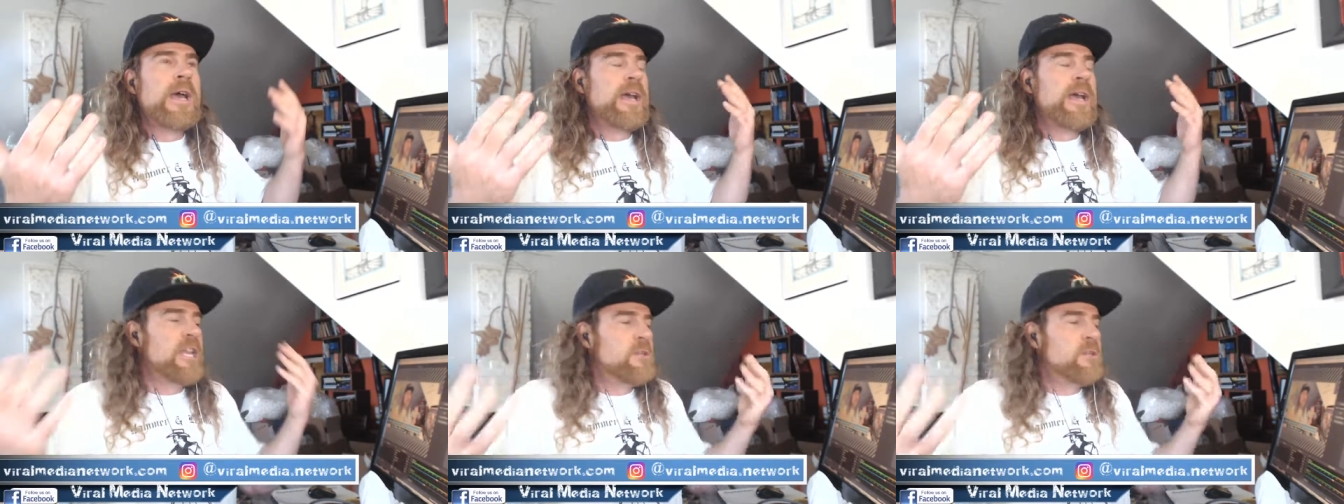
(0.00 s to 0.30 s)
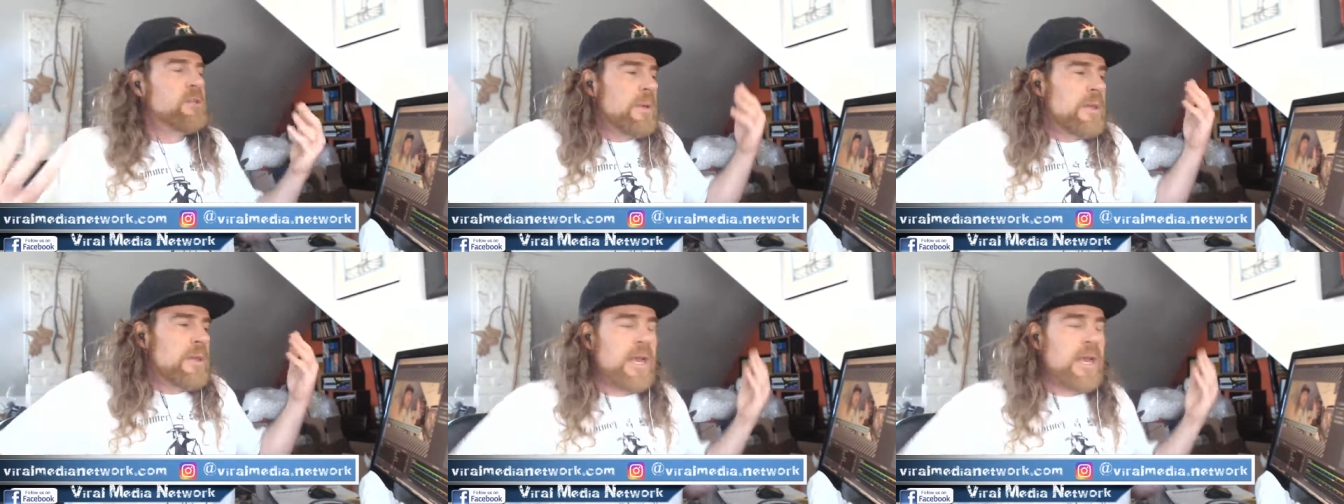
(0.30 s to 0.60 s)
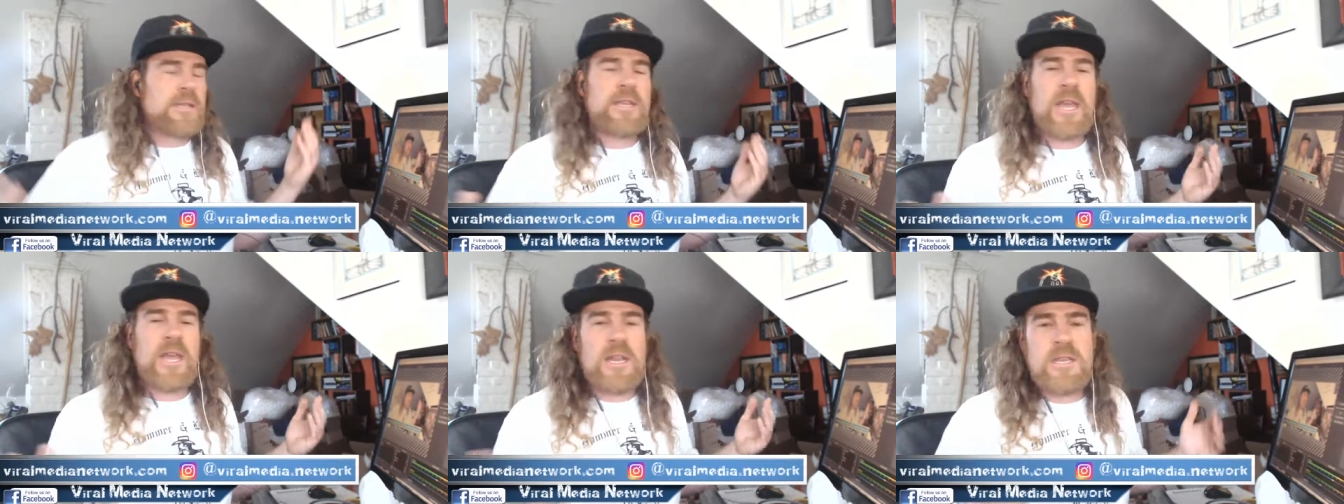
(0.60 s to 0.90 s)
It's been like
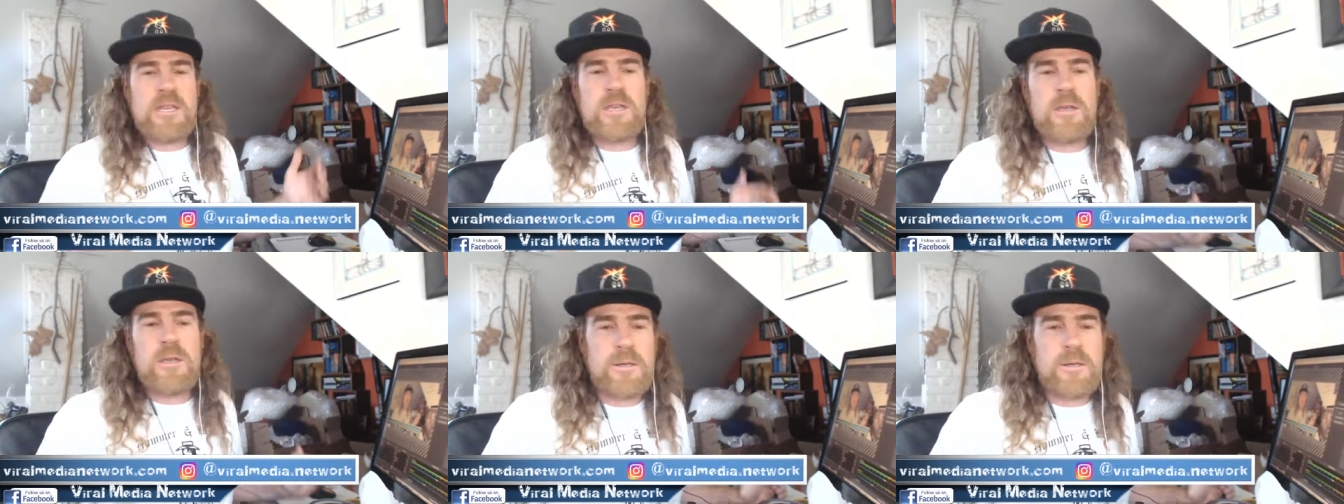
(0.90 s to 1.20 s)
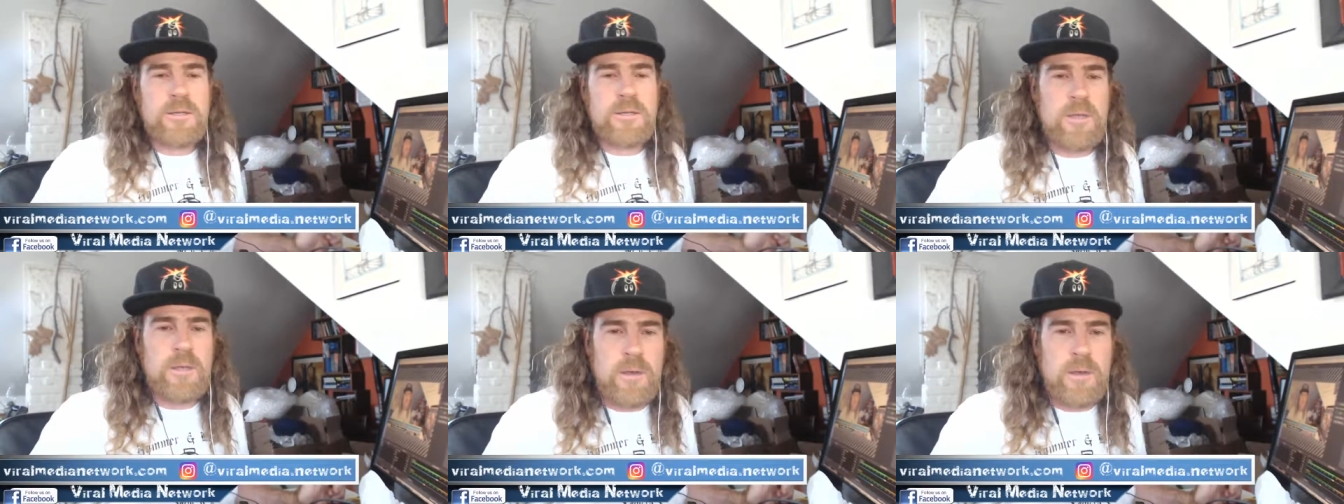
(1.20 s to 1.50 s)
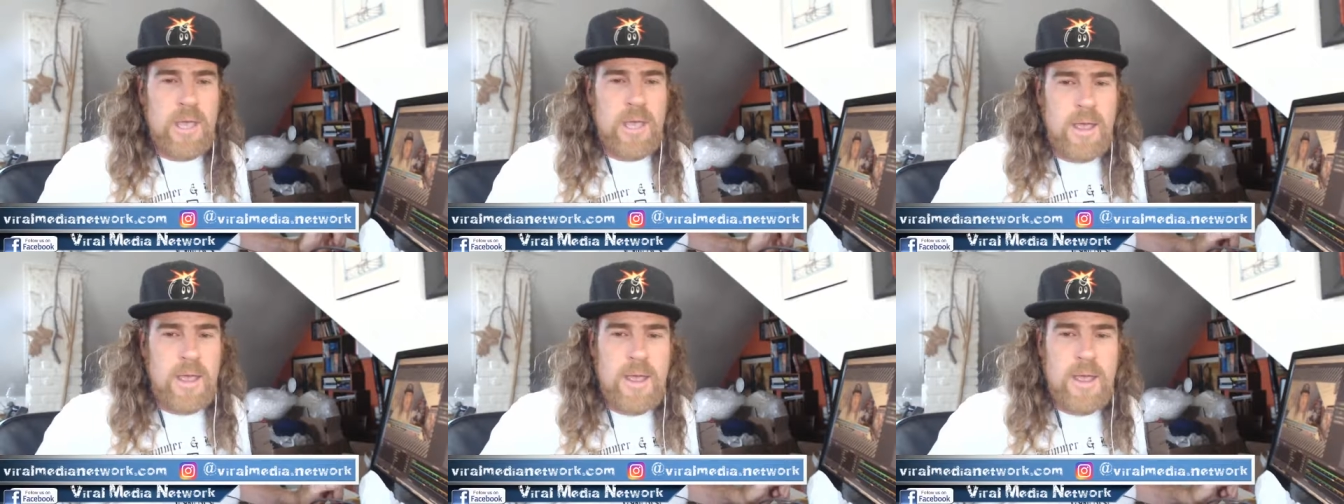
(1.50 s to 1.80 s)
ten years,
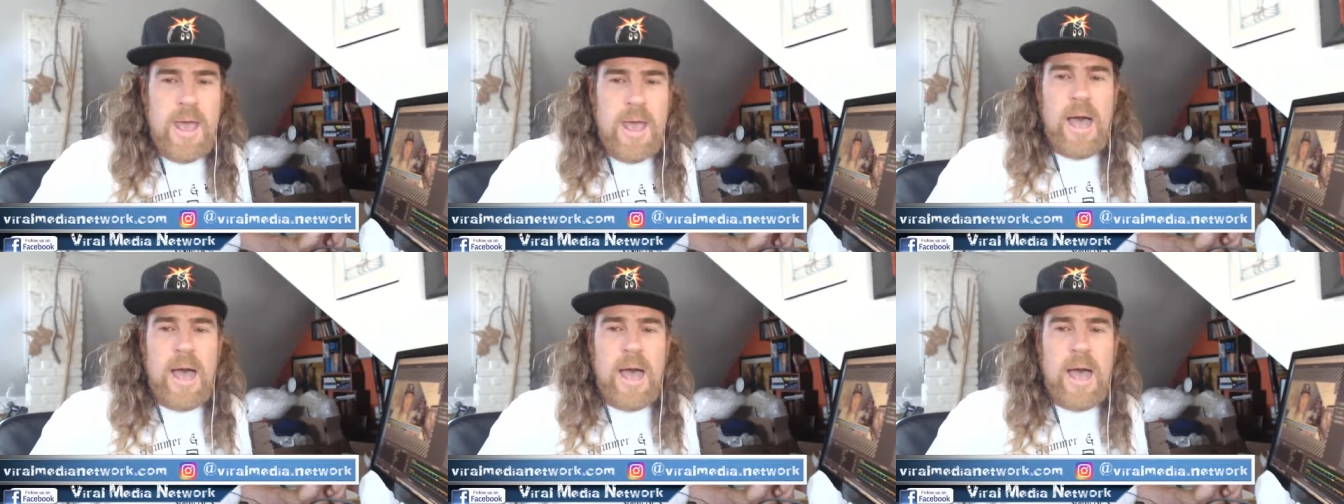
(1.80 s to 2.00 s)
okay?